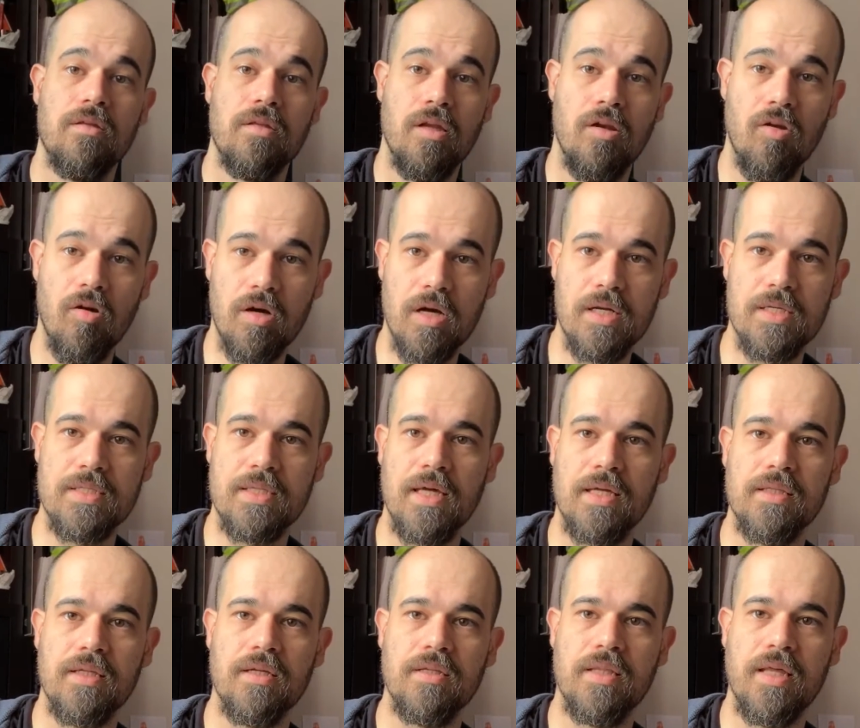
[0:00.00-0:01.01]
the local
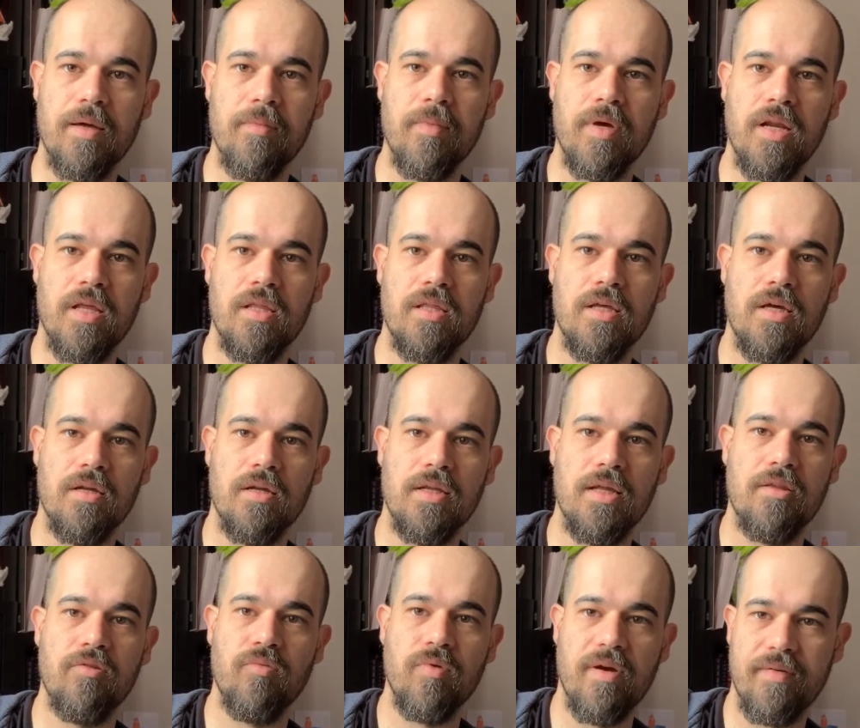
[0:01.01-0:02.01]
standard time meridian
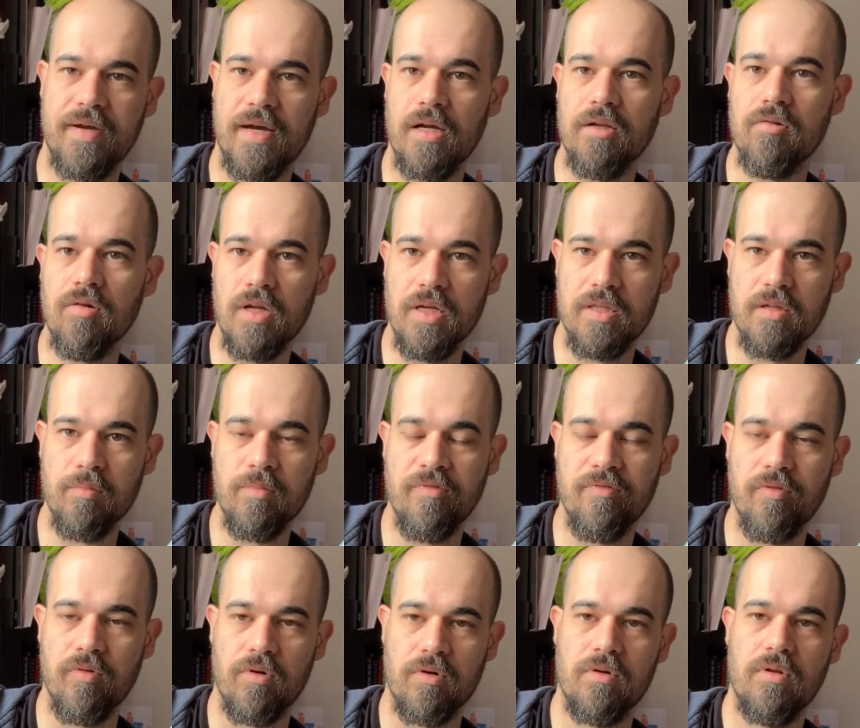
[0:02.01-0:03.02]
that we have calculated
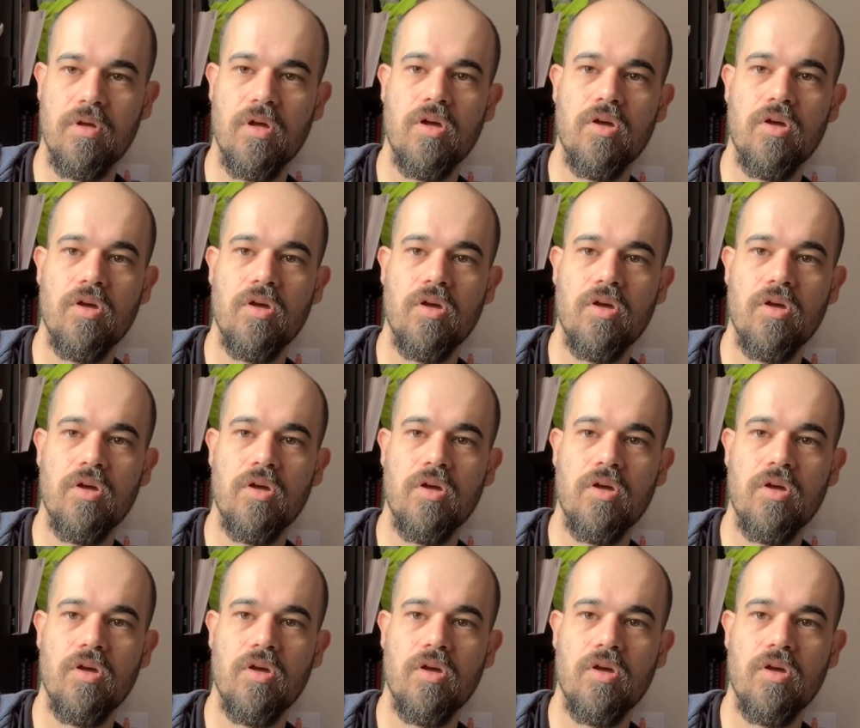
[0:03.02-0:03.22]
before.